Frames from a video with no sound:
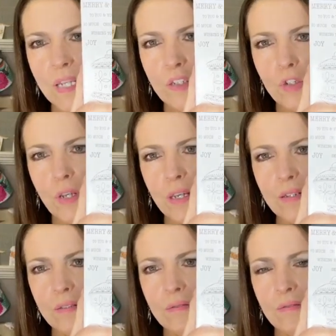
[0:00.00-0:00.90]
means you
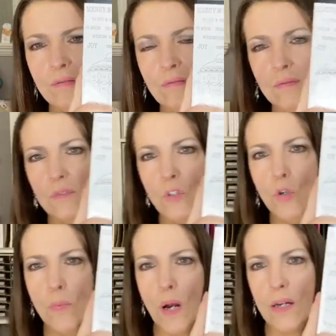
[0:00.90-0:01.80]
get
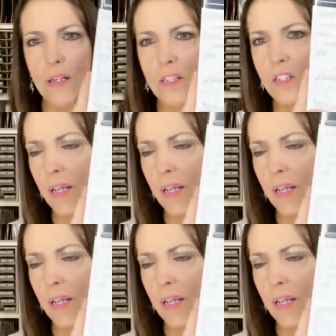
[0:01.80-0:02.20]
two products